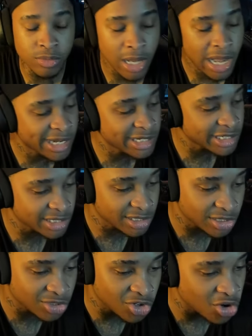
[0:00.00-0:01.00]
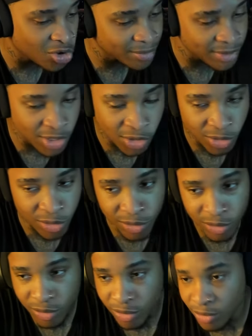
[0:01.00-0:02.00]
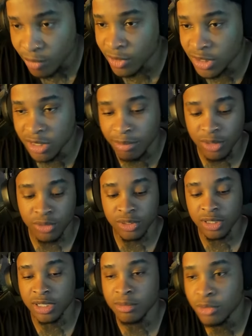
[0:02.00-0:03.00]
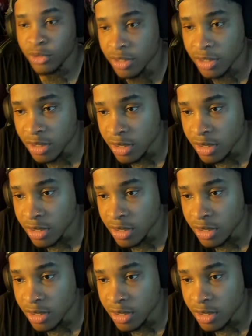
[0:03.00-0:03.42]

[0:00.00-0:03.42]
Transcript: I just don't know what to post anymore.